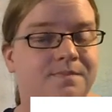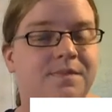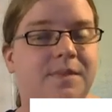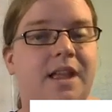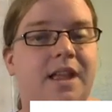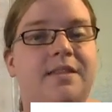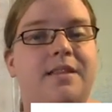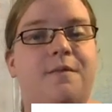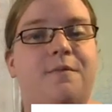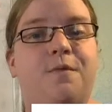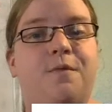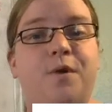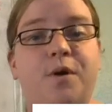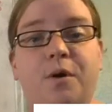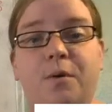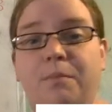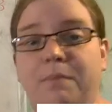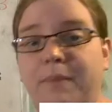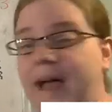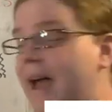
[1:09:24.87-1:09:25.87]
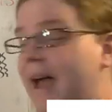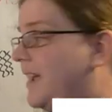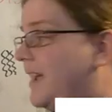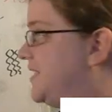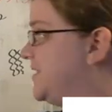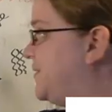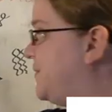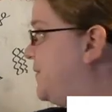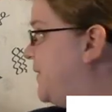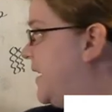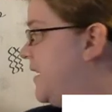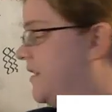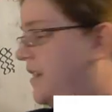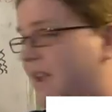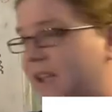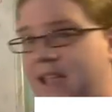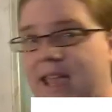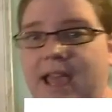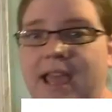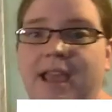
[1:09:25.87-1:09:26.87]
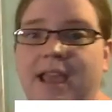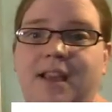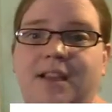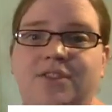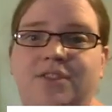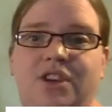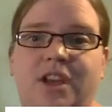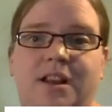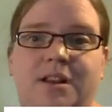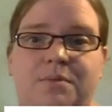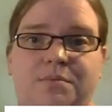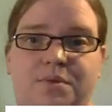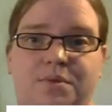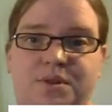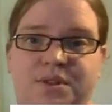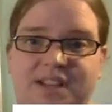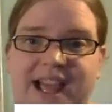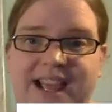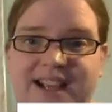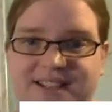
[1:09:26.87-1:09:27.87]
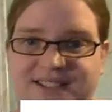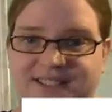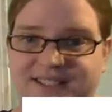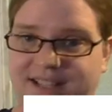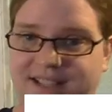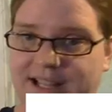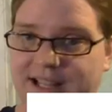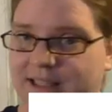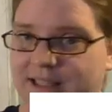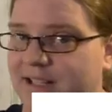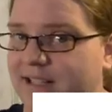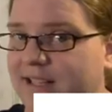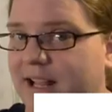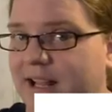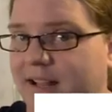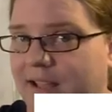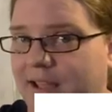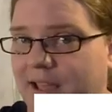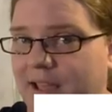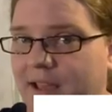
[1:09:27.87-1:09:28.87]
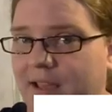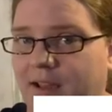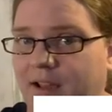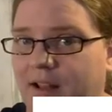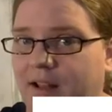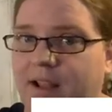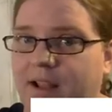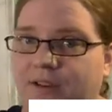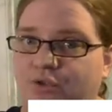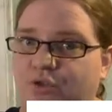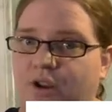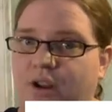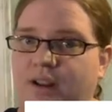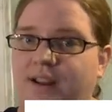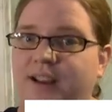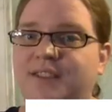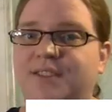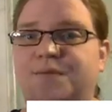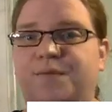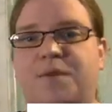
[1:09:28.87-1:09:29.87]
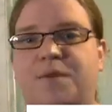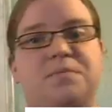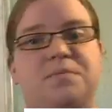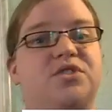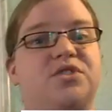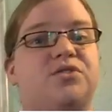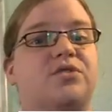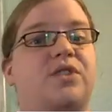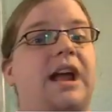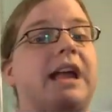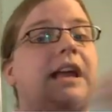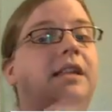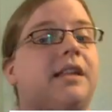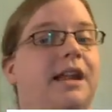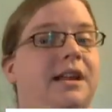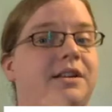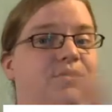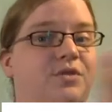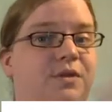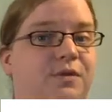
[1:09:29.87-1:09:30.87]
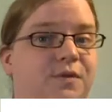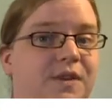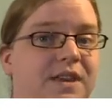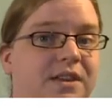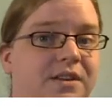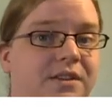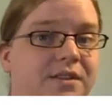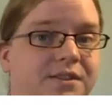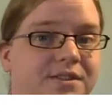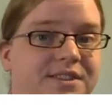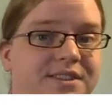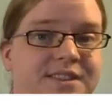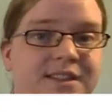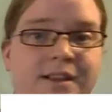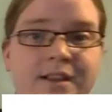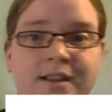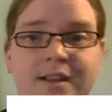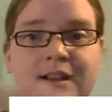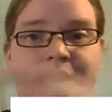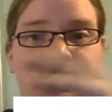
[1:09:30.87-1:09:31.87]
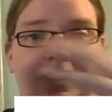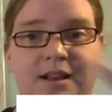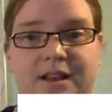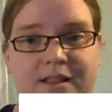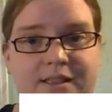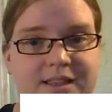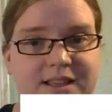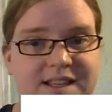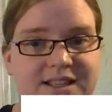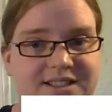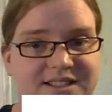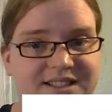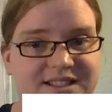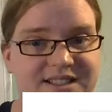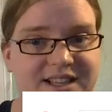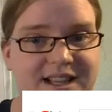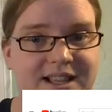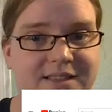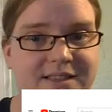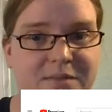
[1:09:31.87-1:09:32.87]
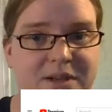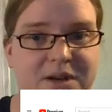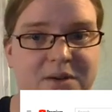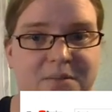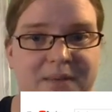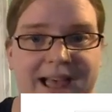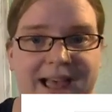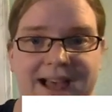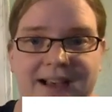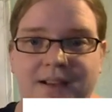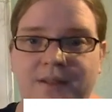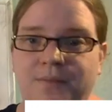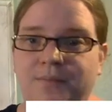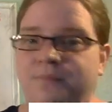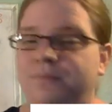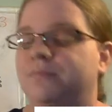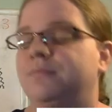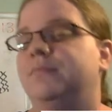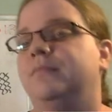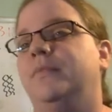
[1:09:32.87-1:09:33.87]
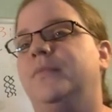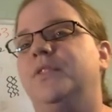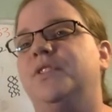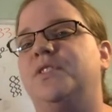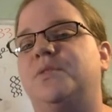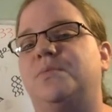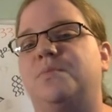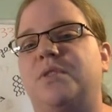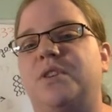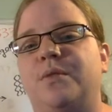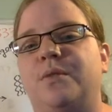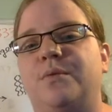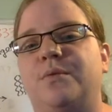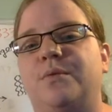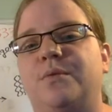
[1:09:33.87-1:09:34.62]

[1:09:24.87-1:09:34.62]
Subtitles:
And that foil bag is a Faraday cage, and it protects like the delicate electronics from stray electric fields. Nothing gets inside the metal bag, which is pretty cool.